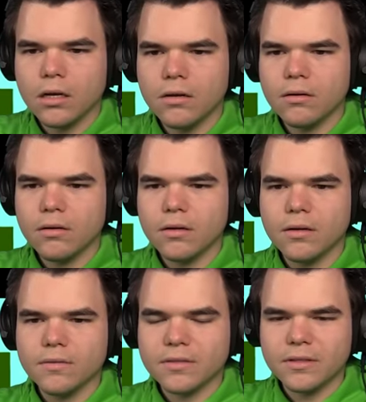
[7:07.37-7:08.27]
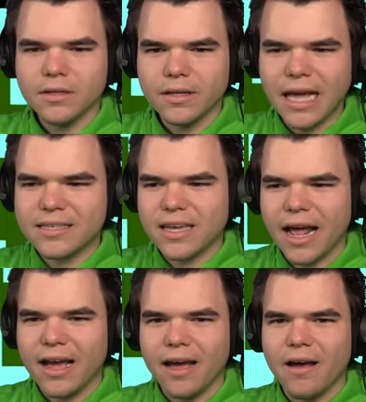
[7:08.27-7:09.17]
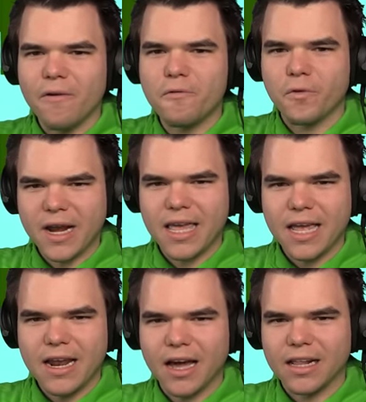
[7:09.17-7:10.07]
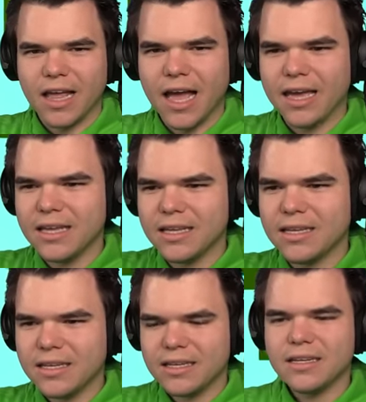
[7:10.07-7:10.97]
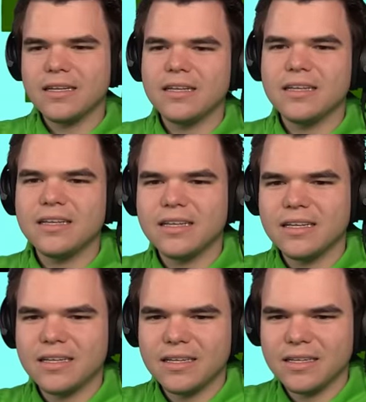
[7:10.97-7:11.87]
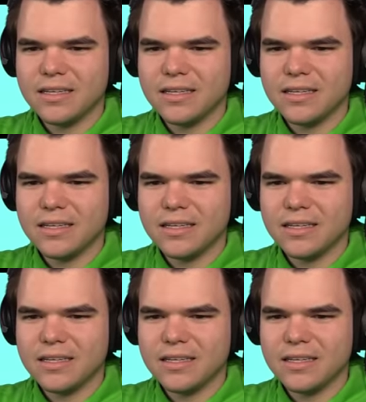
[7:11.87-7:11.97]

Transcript: What? Oh, that's kind of freaky. Not gonna lie. Wait.